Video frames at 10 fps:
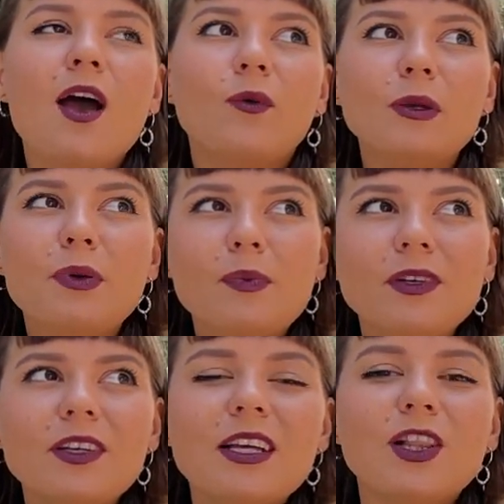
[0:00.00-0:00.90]
when people
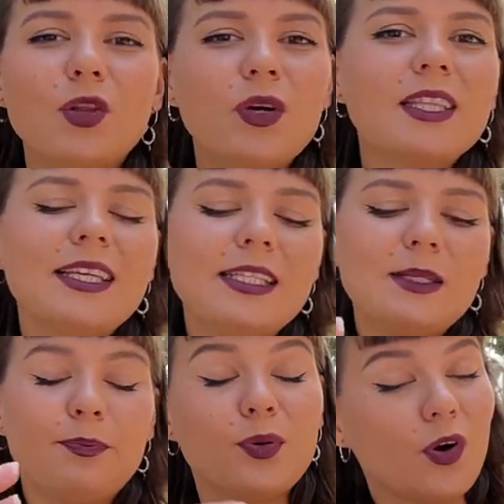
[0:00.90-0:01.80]
are gonna look at
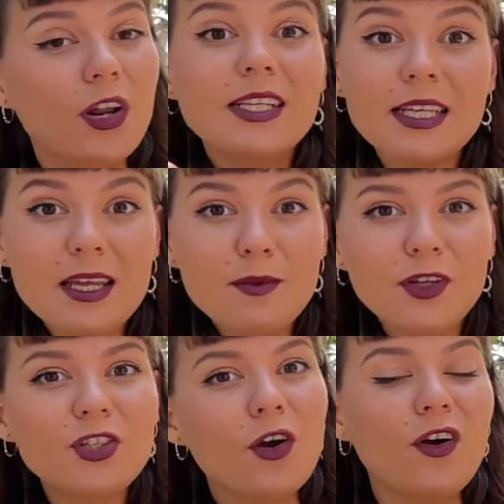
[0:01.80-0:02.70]
this product
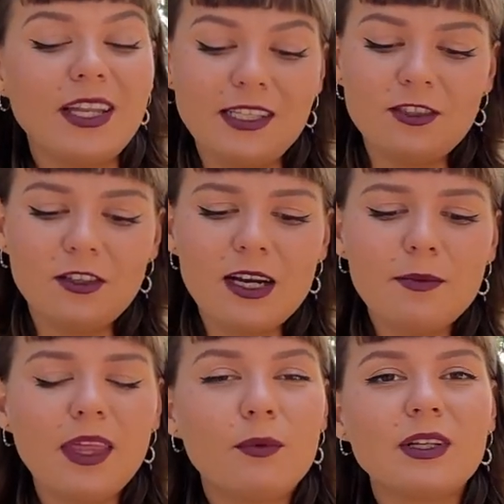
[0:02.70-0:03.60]
image on
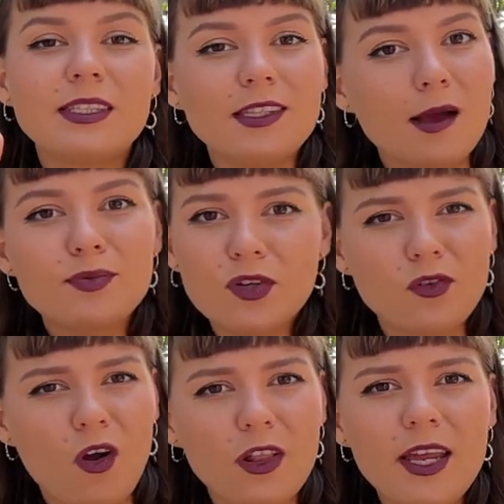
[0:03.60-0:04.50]
Instagram, they will stop
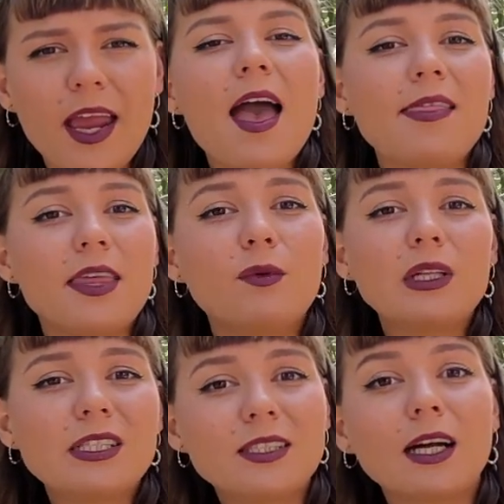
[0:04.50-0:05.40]
scrolling and they
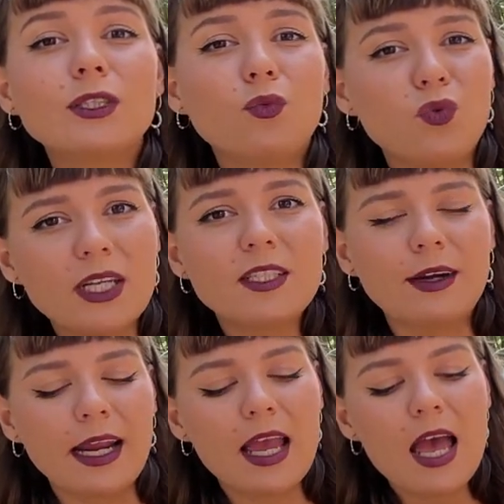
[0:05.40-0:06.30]
will start
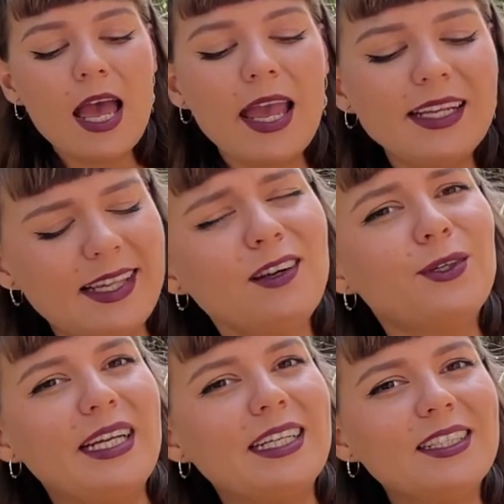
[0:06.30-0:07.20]
wondering, is that
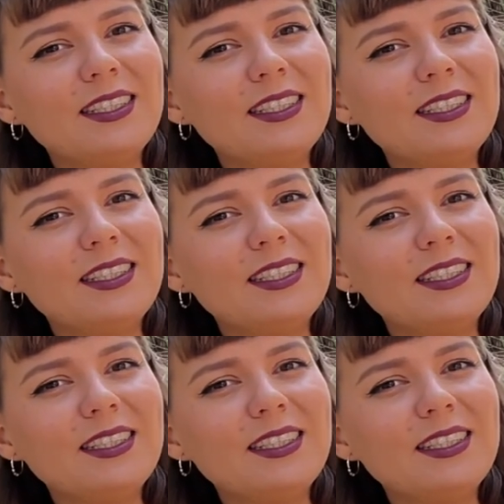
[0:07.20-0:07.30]
real?